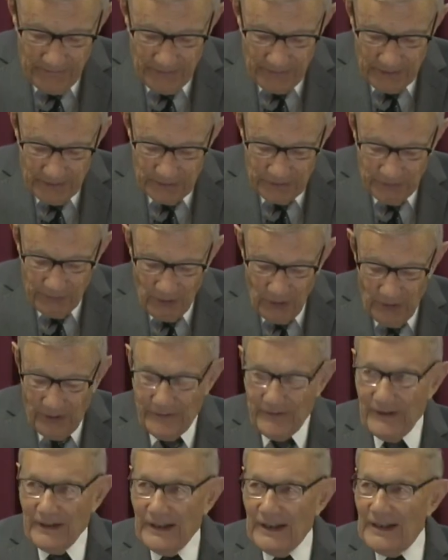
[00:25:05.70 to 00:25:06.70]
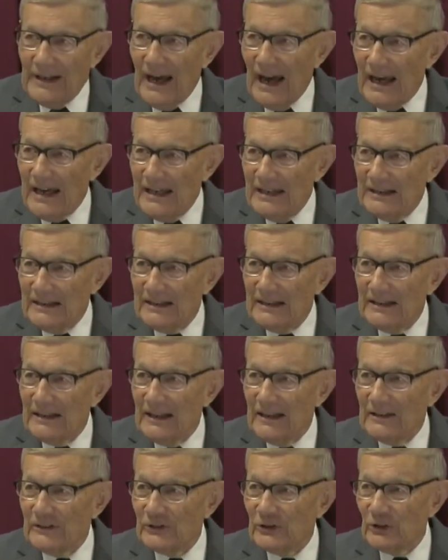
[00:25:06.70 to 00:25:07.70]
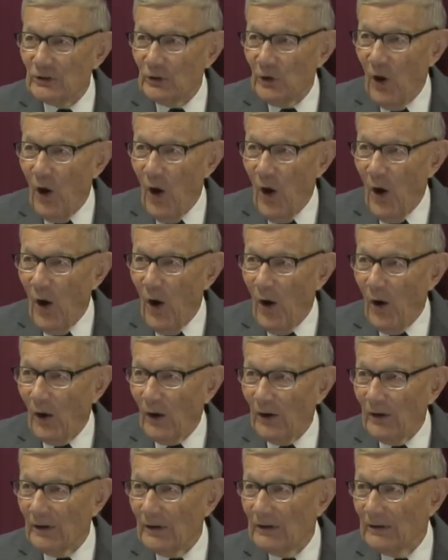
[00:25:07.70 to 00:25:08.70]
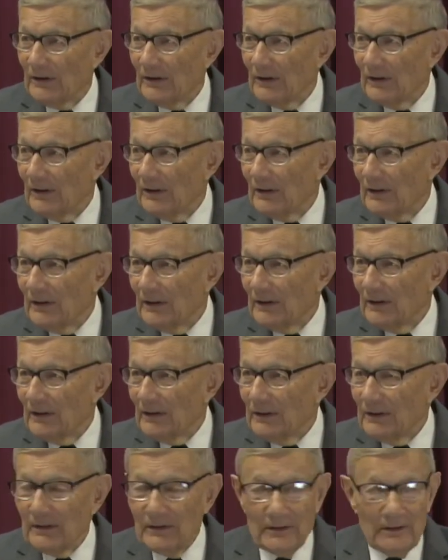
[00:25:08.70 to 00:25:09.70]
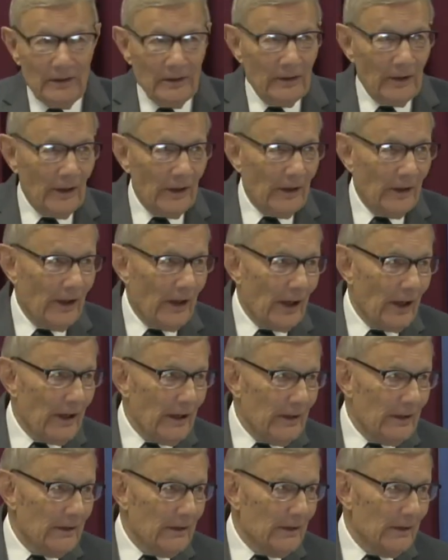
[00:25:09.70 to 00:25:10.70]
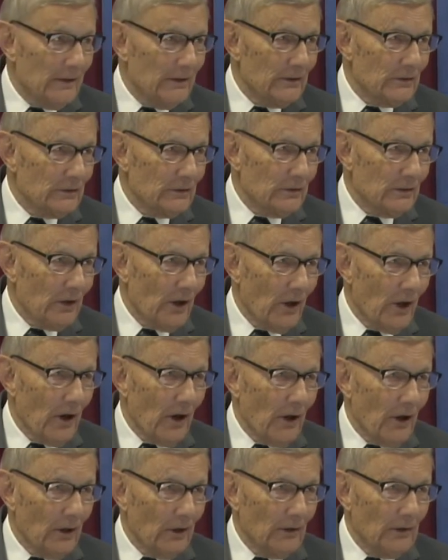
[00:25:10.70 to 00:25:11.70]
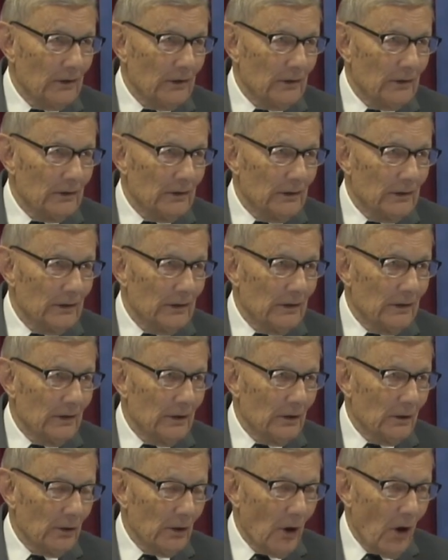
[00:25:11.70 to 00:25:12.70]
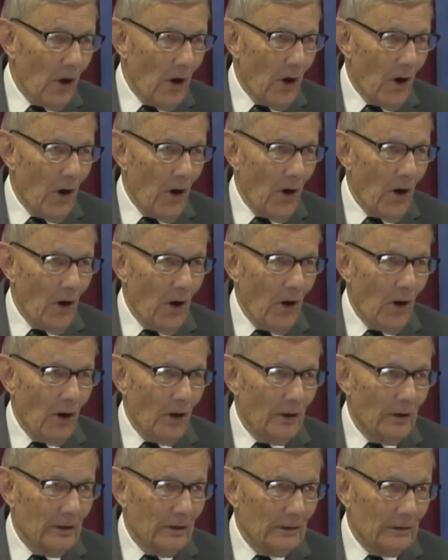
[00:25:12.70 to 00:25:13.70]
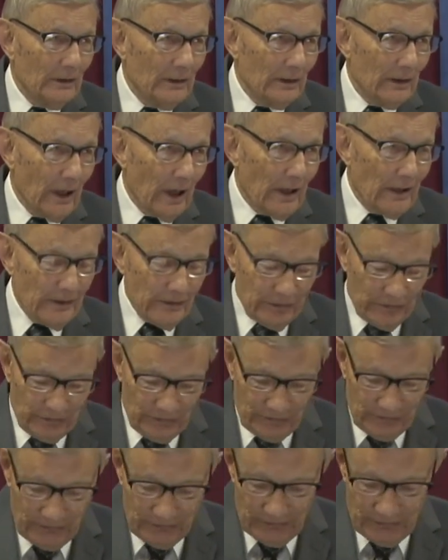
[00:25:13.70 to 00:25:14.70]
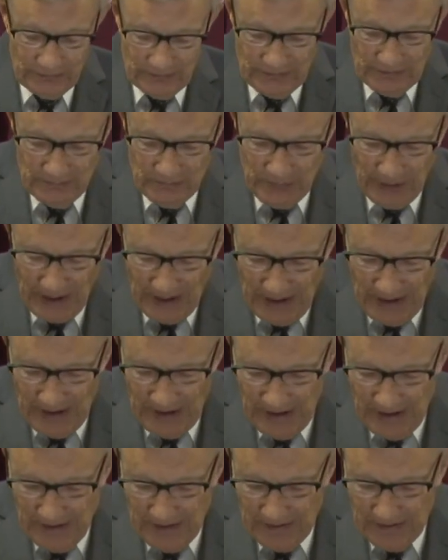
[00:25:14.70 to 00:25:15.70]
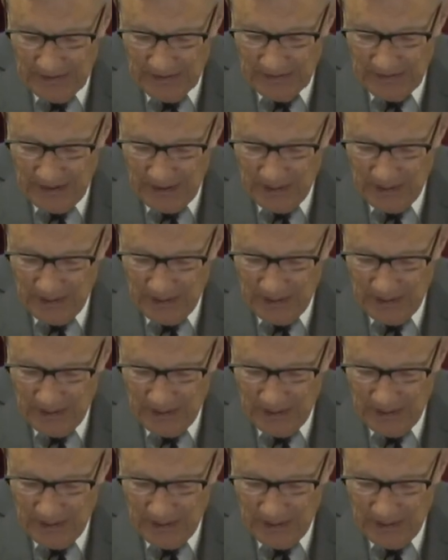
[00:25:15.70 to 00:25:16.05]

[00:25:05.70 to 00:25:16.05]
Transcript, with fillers: in verse 4 the night is long. The night is long. Long nights. Pain